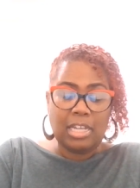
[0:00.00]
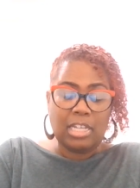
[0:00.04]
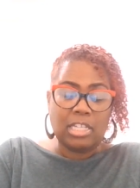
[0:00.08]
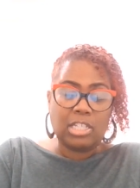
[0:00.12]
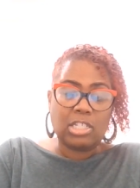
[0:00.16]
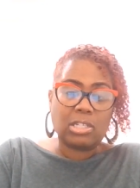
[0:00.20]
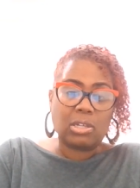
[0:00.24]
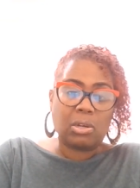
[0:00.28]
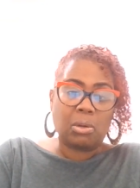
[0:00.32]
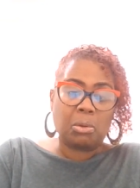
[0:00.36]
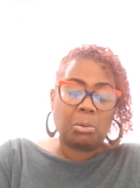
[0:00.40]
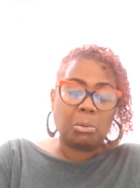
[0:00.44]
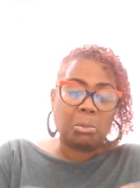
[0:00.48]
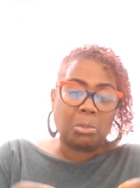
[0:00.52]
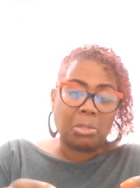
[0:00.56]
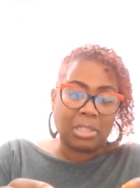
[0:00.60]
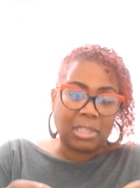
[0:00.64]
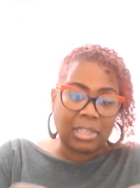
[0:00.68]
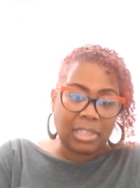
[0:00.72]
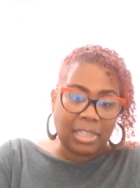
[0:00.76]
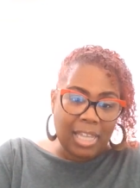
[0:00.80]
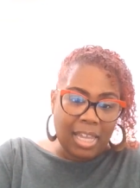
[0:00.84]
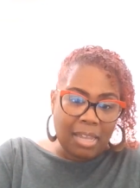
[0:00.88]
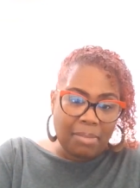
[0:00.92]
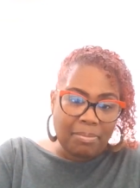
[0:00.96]
So
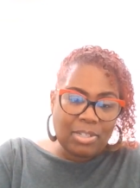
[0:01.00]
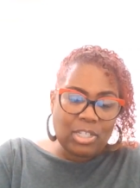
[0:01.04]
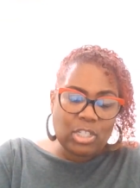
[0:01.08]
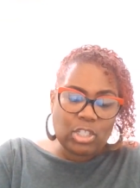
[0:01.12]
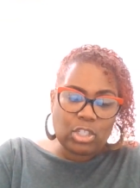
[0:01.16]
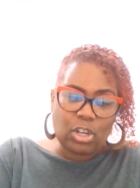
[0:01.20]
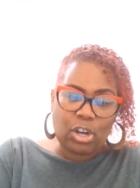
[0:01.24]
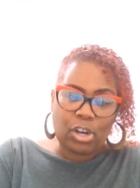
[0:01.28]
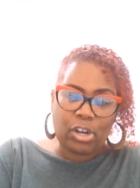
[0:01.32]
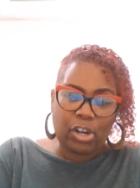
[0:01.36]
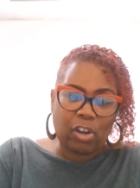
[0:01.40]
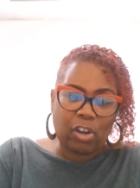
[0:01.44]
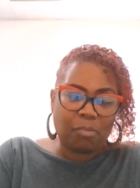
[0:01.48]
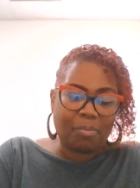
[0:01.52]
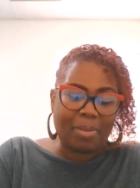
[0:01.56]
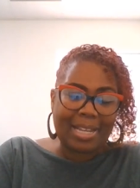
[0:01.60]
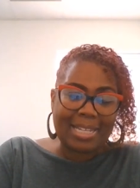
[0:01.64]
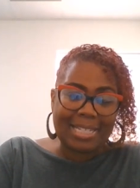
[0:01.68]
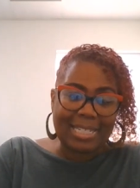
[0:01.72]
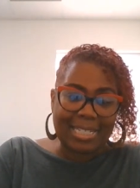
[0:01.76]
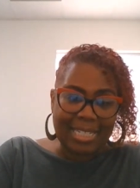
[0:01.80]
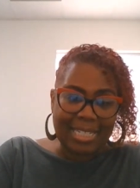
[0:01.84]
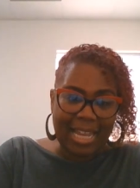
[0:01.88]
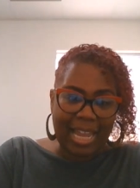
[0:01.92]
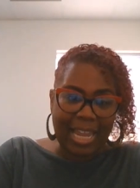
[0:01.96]
let me start off
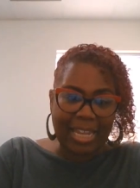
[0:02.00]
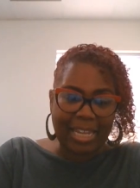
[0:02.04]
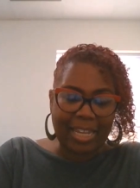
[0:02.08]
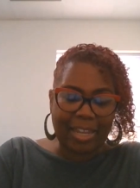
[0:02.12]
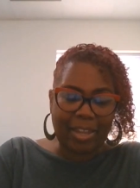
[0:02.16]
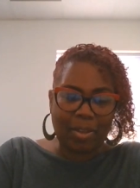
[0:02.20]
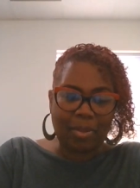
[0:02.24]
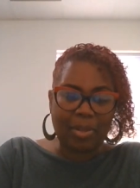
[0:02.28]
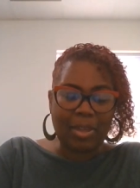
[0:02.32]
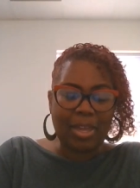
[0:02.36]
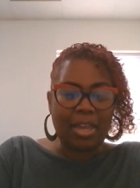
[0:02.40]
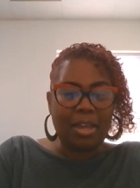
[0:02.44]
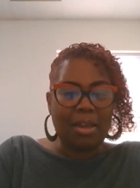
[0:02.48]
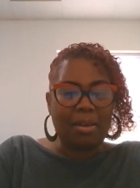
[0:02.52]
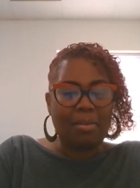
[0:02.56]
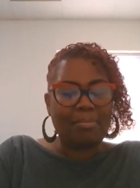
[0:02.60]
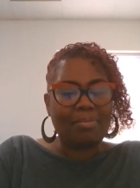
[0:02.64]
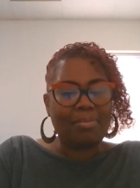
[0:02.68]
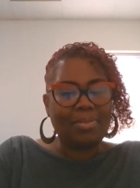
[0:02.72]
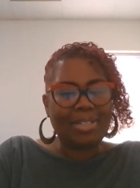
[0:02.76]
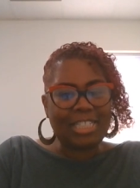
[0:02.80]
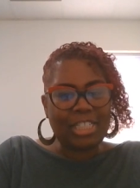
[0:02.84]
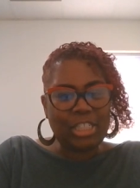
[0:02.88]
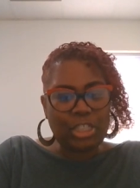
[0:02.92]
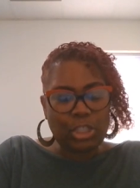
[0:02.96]
by saying
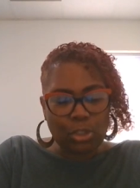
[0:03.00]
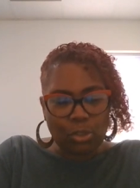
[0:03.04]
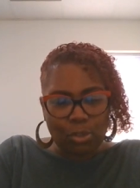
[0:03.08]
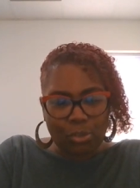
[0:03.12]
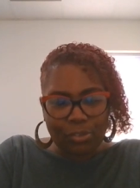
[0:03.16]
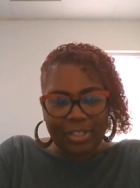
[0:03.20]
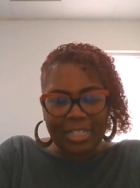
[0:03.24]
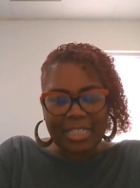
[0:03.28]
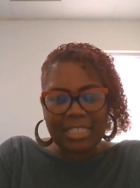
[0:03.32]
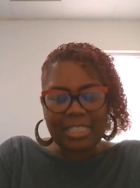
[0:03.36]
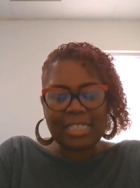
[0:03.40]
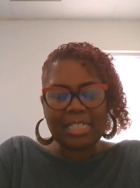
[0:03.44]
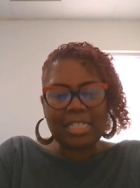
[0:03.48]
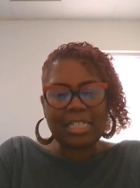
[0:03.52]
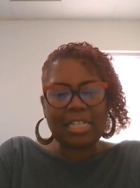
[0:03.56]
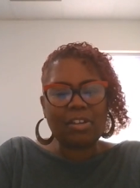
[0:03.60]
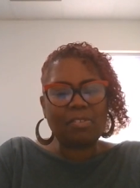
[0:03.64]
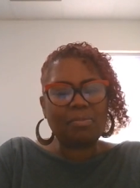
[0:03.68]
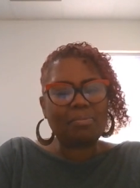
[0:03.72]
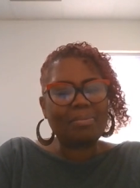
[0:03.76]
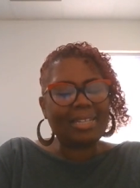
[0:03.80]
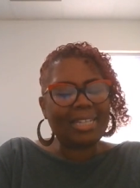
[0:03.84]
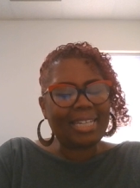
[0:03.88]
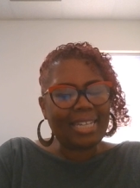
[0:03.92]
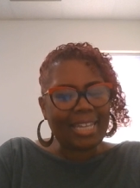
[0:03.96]
majority
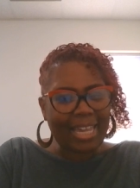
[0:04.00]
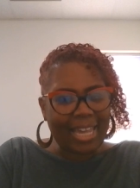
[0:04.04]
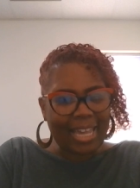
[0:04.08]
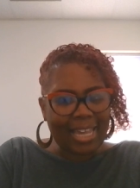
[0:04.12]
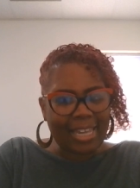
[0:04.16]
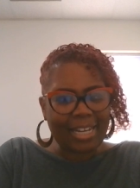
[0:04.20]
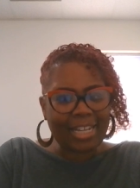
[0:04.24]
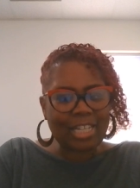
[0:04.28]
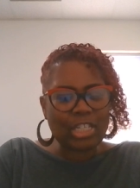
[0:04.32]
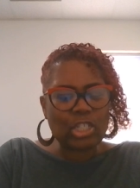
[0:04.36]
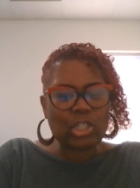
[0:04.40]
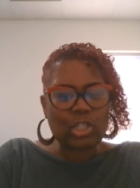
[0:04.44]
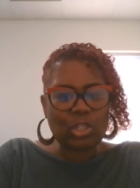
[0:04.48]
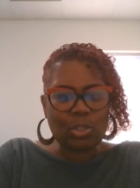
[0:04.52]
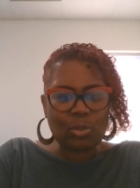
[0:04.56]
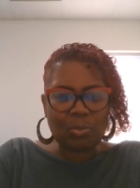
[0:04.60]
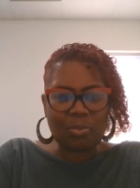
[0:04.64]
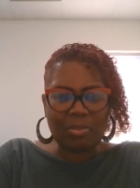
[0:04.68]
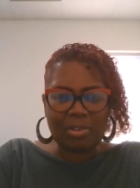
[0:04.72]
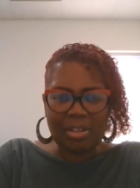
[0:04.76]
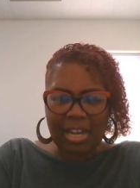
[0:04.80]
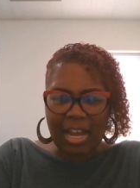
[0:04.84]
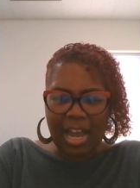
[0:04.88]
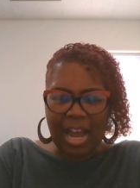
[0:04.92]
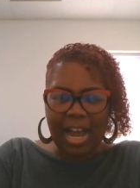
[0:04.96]
of mechanics
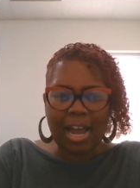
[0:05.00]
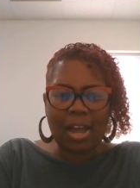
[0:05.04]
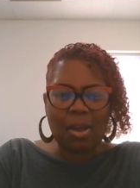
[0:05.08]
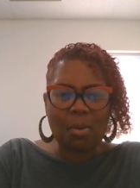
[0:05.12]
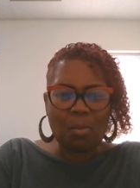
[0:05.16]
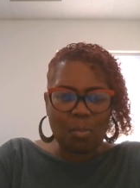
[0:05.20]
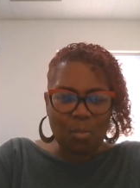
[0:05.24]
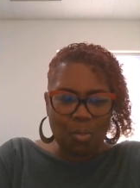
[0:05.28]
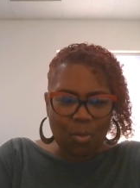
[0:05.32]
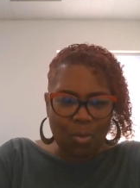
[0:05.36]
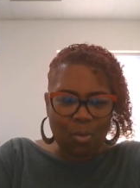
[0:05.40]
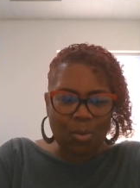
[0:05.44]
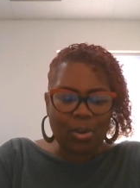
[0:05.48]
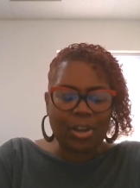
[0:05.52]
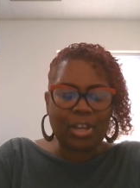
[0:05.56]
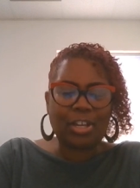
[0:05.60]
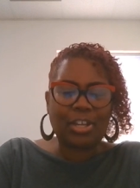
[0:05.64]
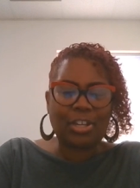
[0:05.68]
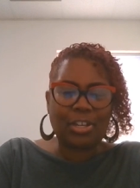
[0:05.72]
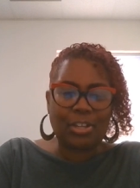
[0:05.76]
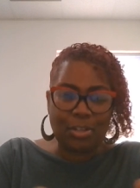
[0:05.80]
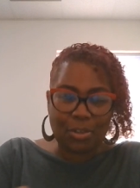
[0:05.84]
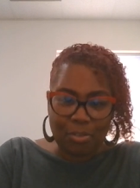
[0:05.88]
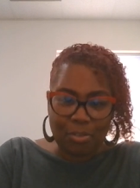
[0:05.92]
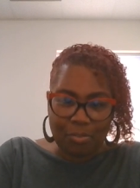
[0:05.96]
do not want
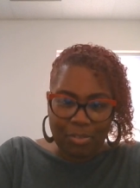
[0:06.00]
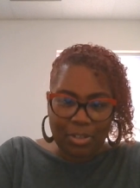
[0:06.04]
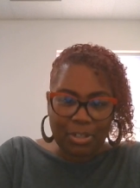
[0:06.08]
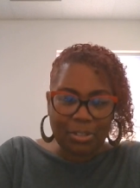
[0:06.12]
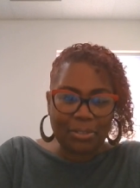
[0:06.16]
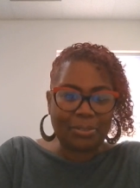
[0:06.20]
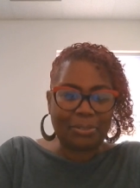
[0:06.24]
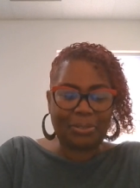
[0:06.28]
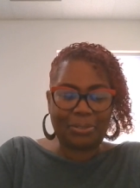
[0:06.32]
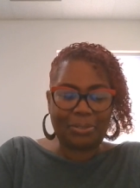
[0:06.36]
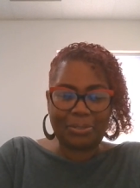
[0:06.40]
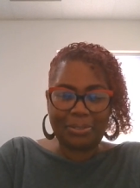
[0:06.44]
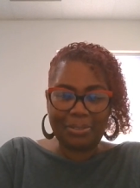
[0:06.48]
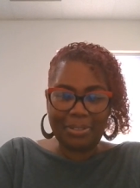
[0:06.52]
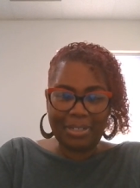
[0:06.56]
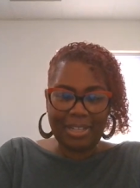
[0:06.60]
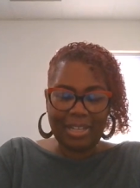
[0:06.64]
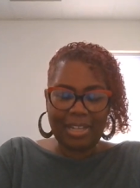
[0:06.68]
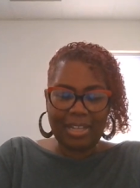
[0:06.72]
your vehicle.